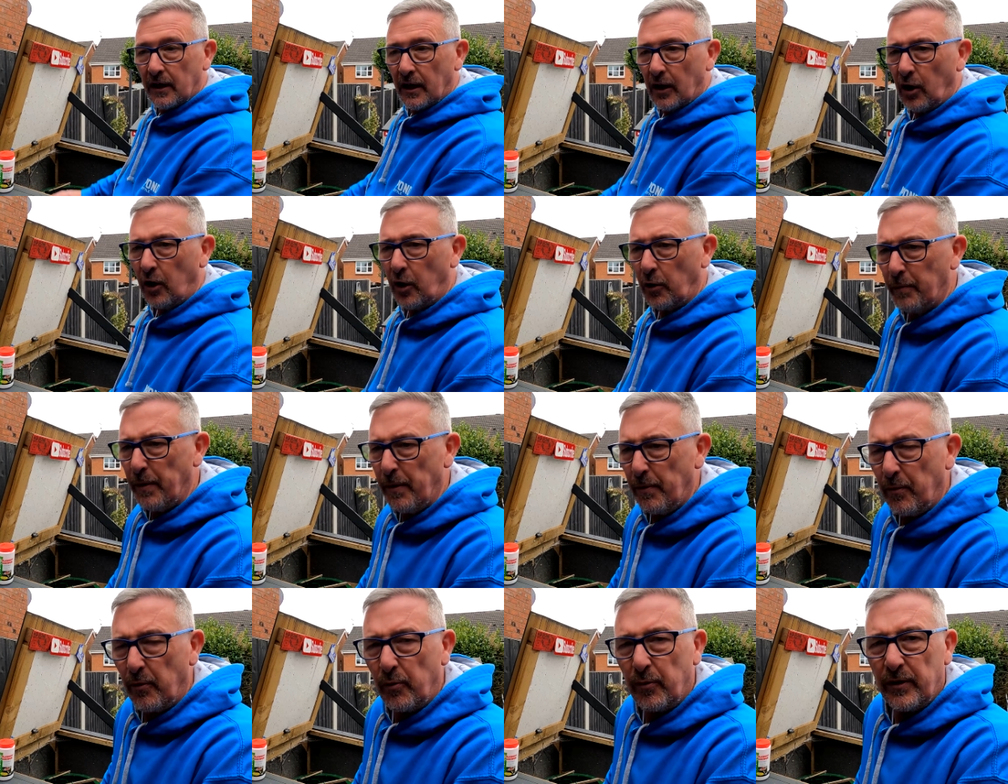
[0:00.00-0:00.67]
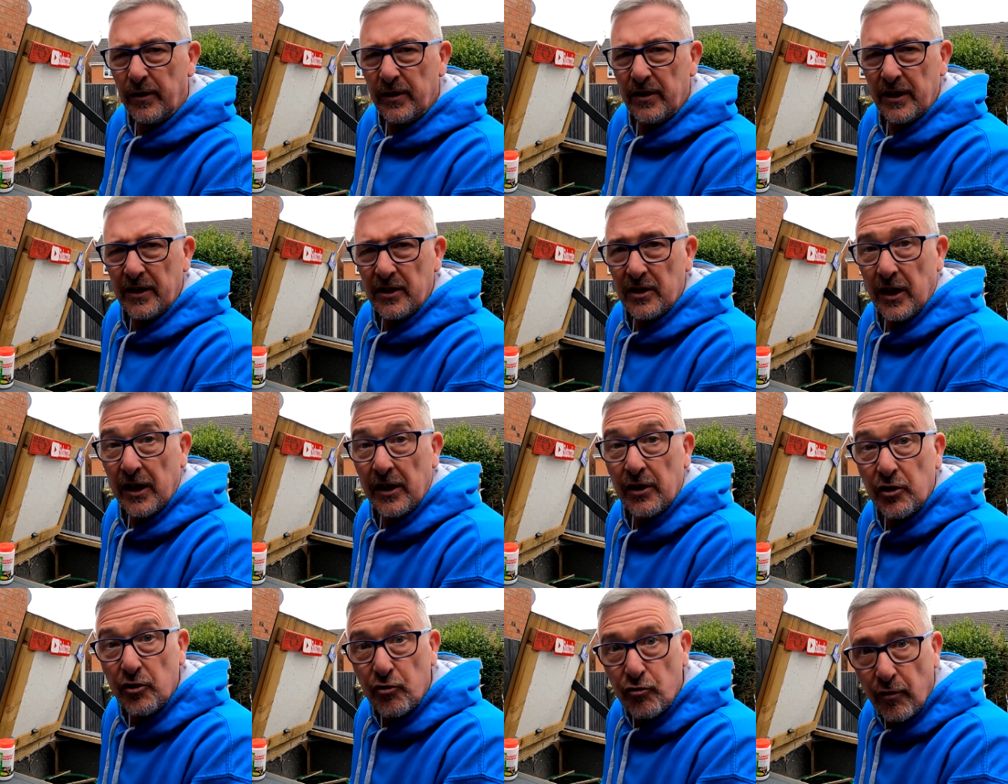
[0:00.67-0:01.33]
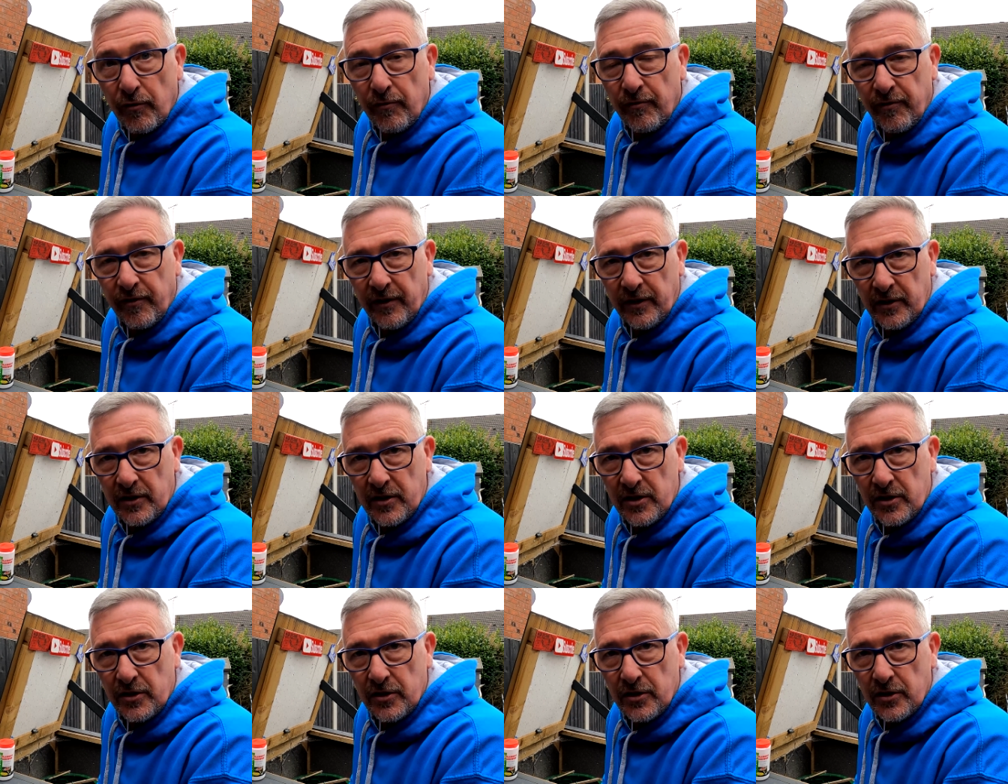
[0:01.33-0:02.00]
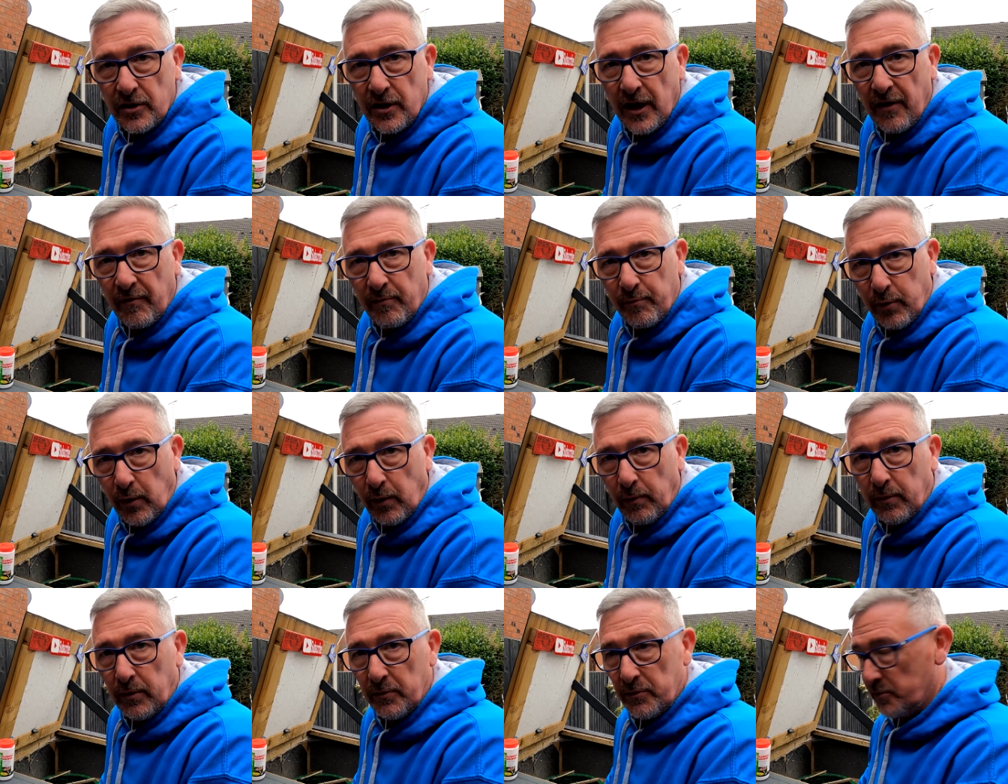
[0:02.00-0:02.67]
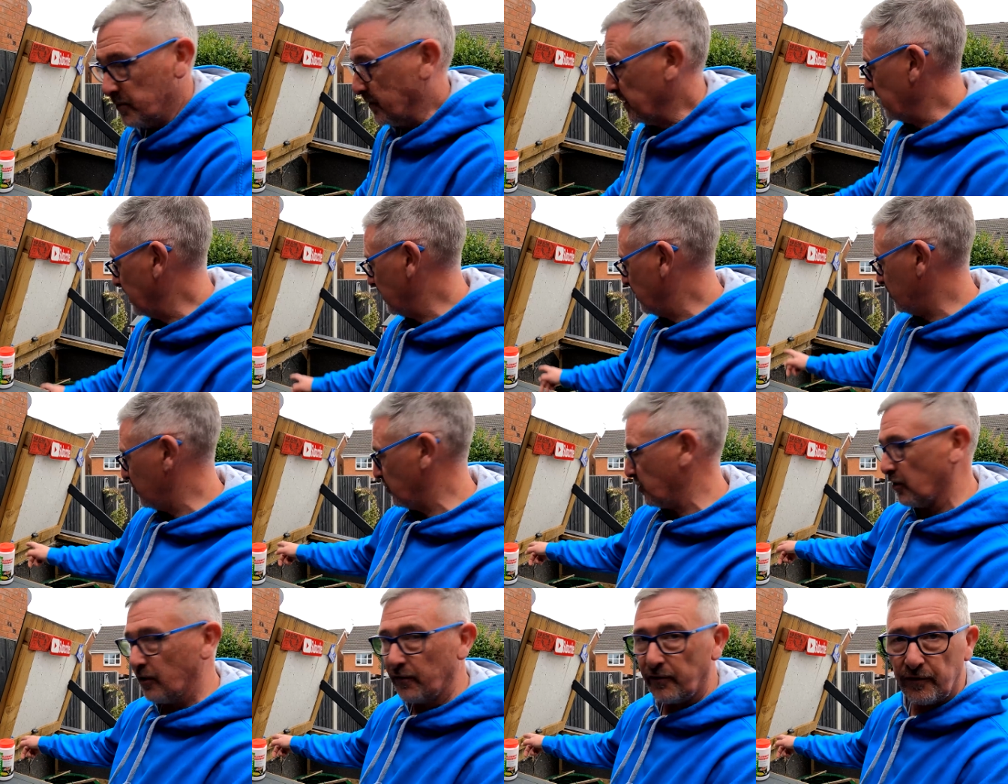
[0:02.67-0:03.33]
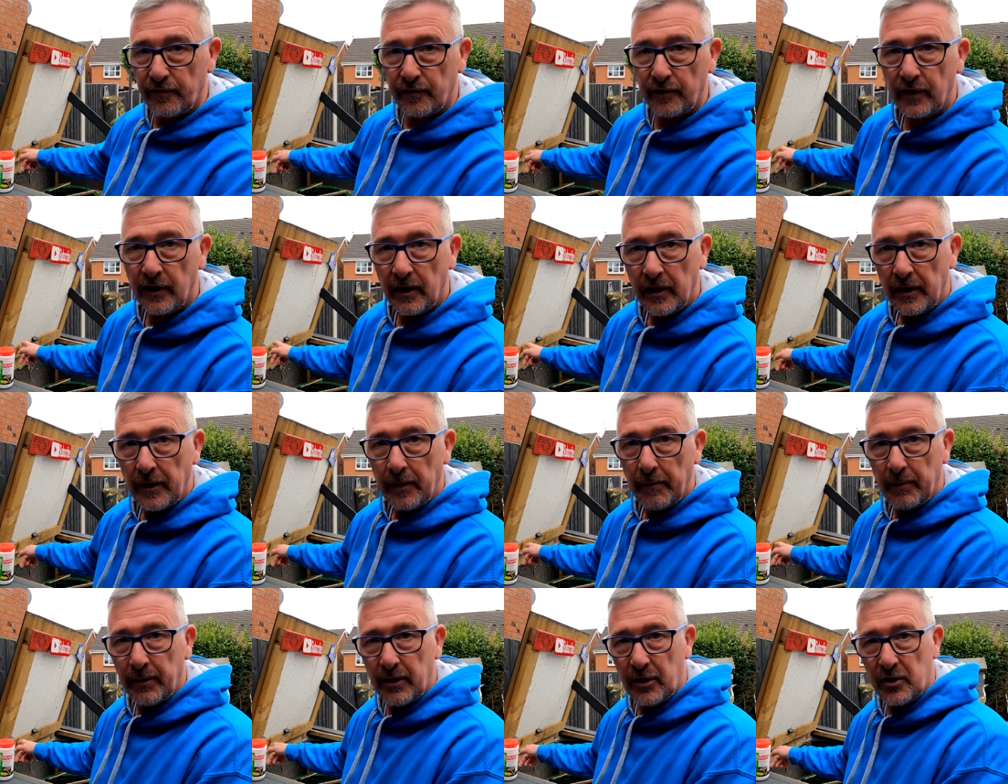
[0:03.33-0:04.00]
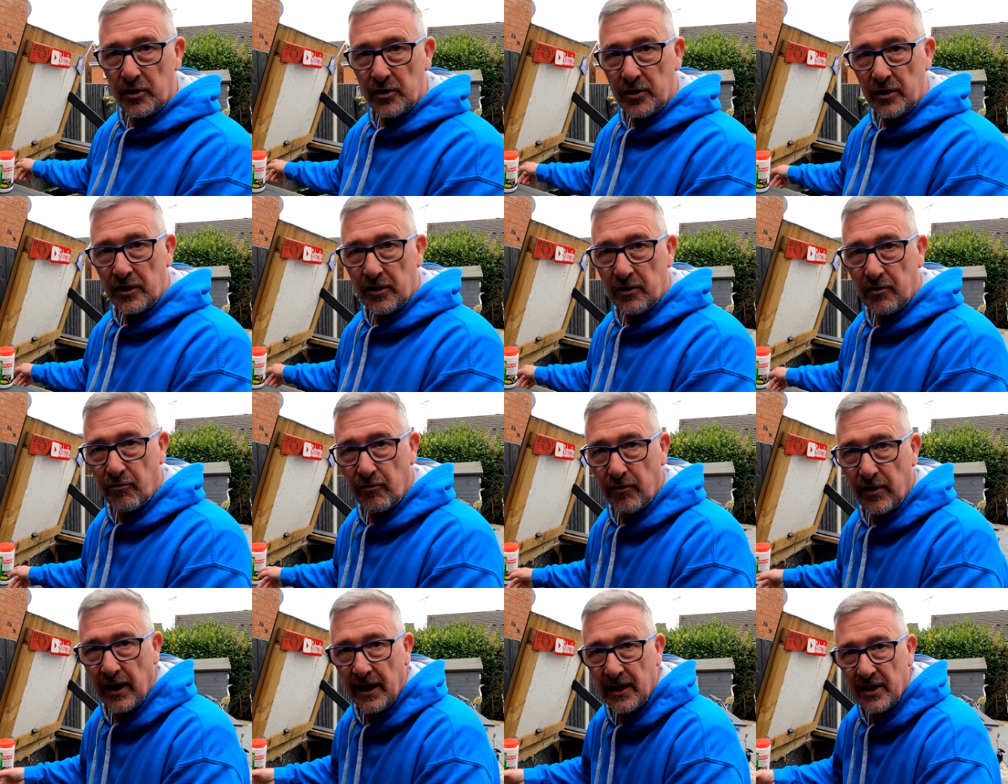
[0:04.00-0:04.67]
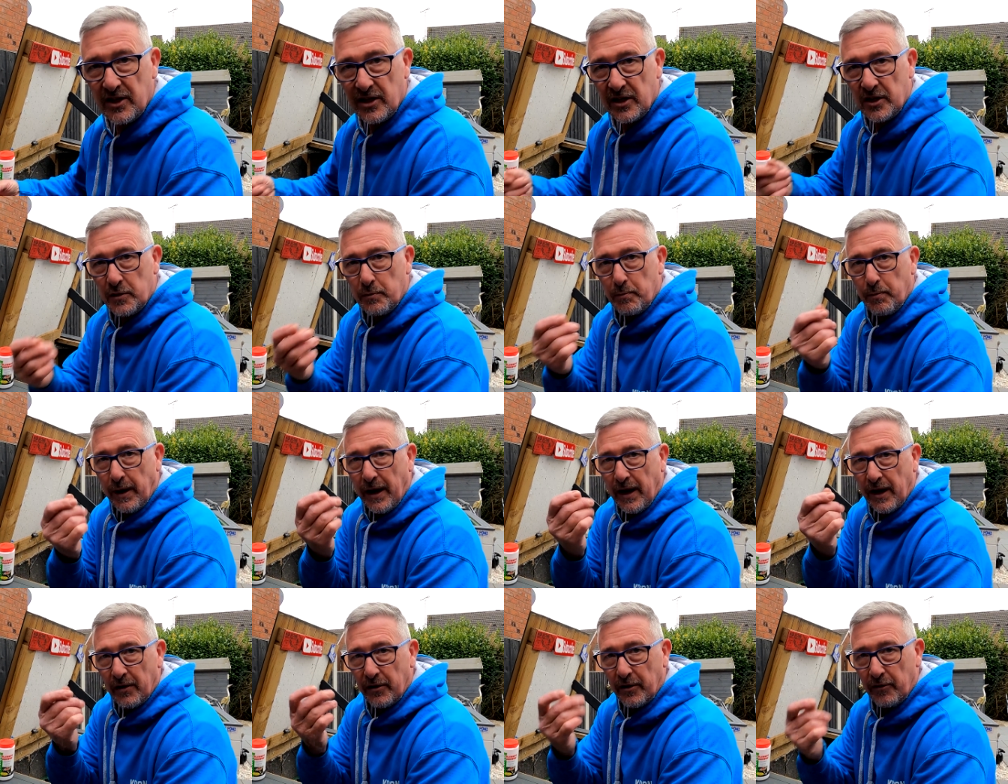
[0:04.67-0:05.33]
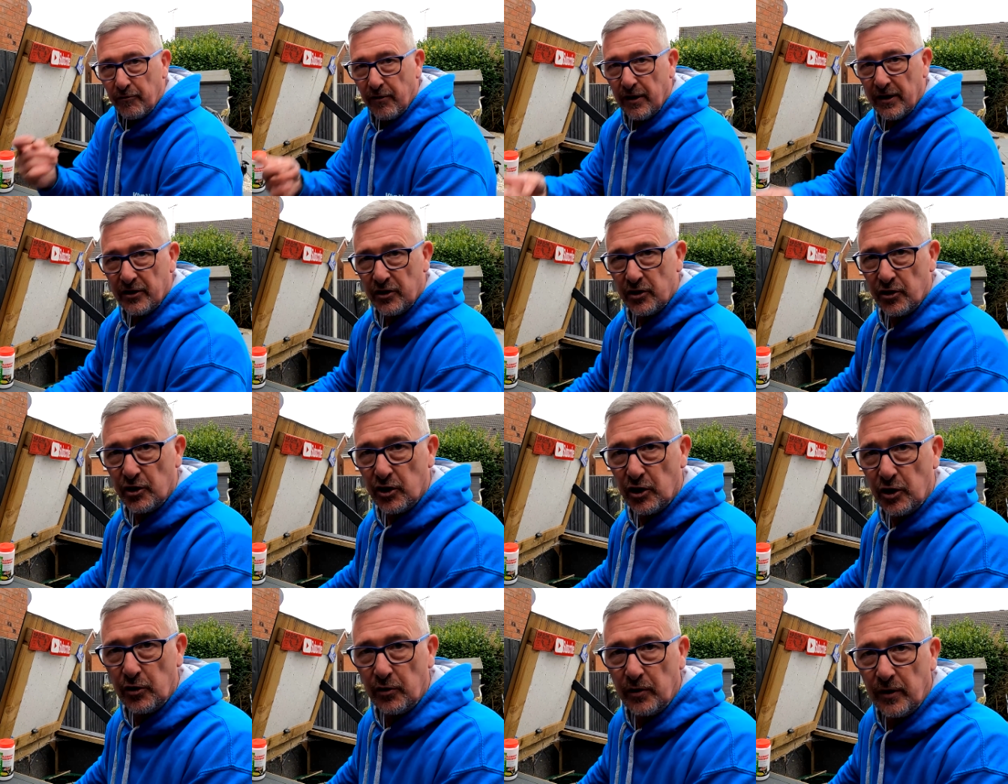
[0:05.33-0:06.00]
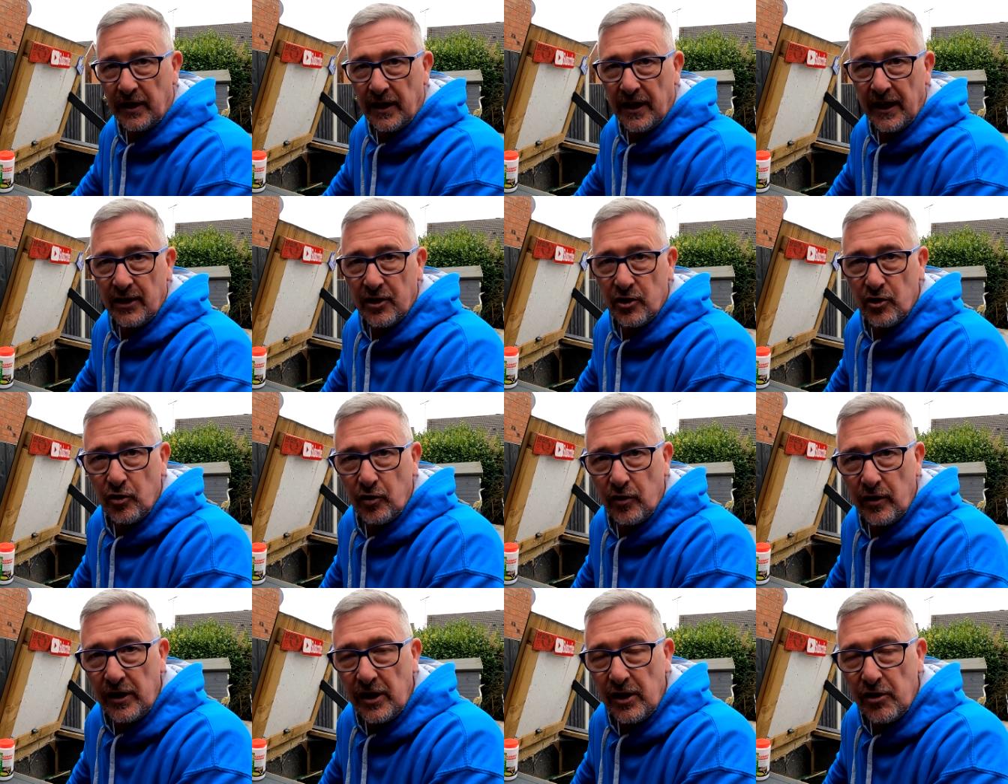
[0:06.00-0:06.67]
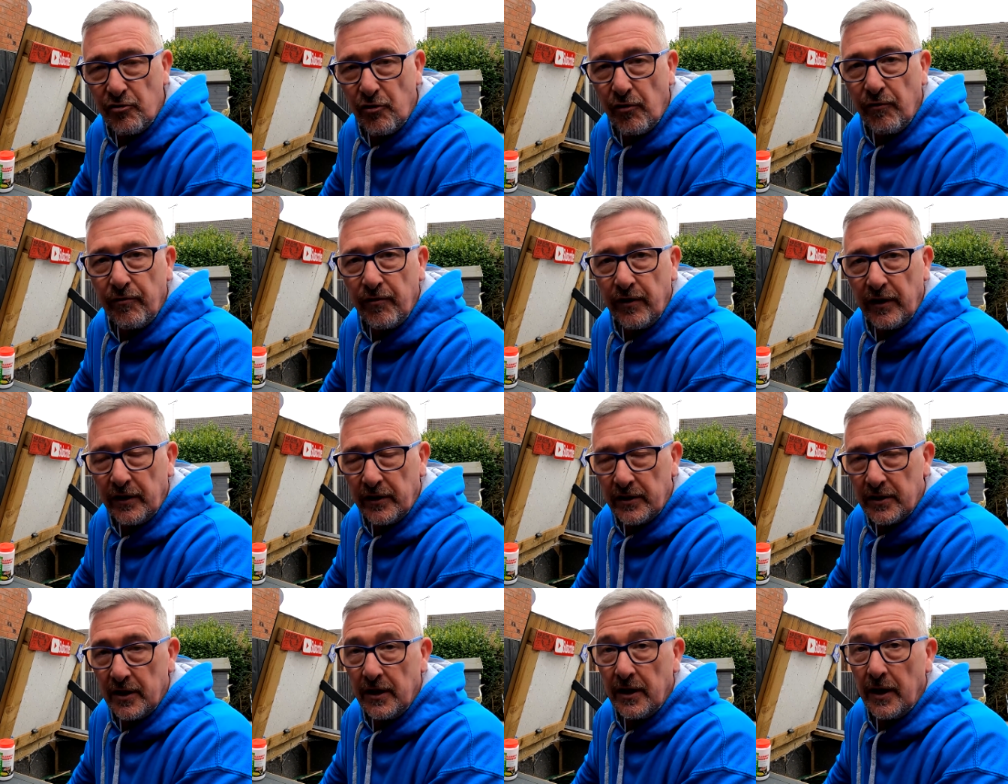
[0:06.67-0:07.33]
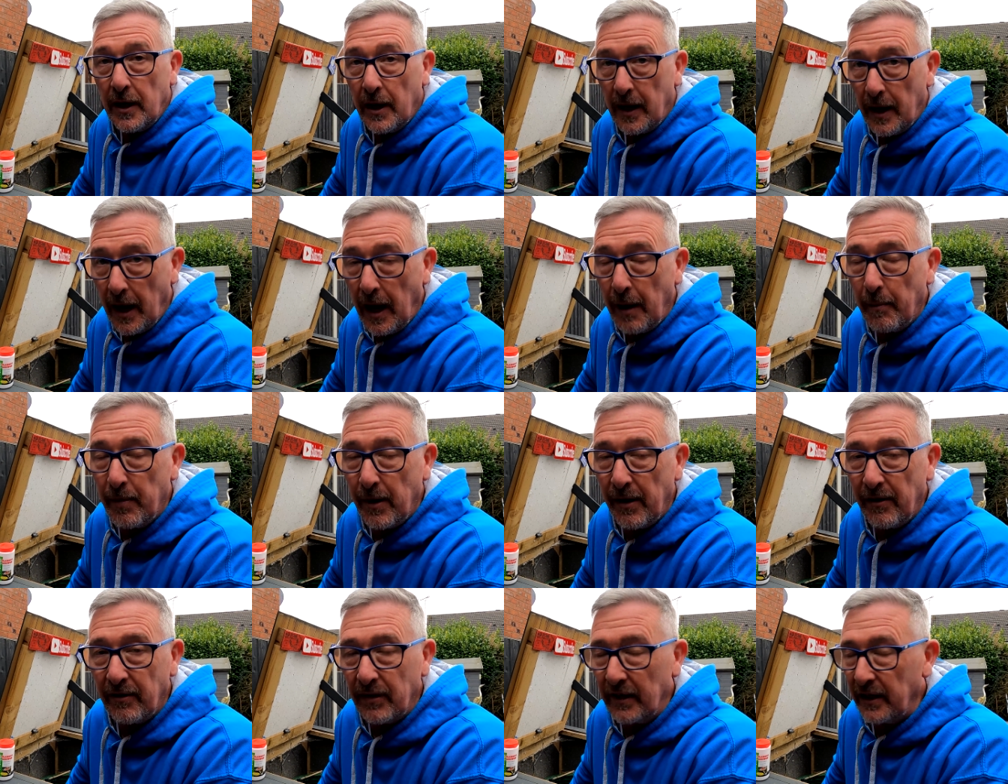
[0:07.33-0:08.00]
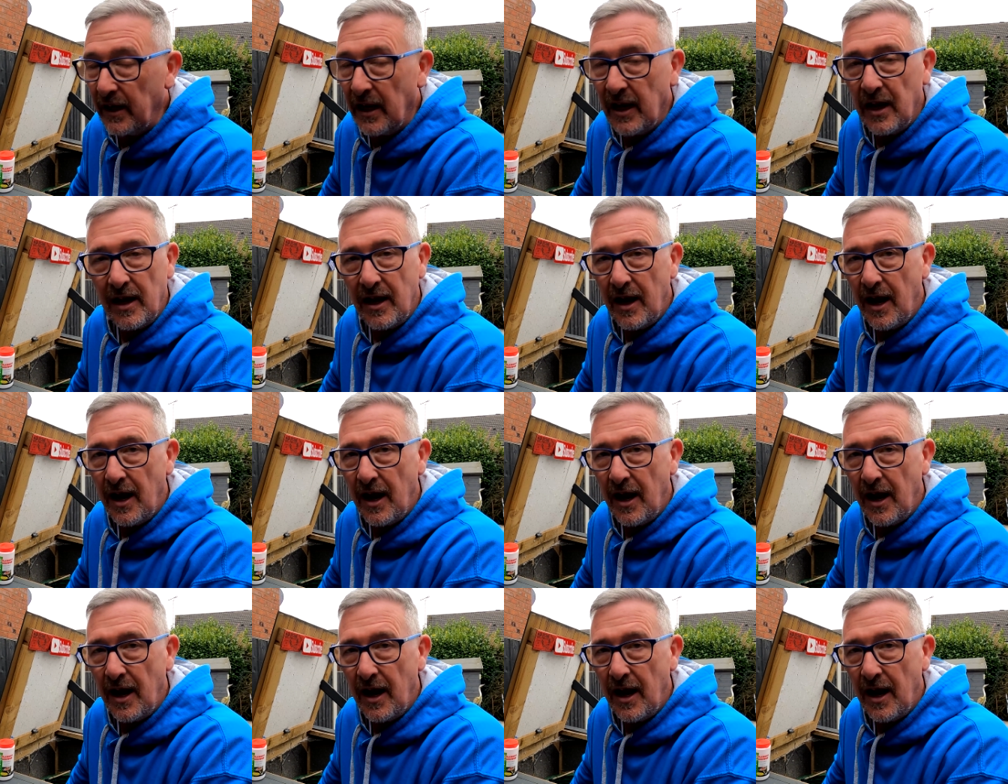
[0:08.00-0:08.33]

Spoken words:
a lot of people with things like drum filters have problems with this stuff because it creates this powder residue that gets stuck in your drum filter, apparently.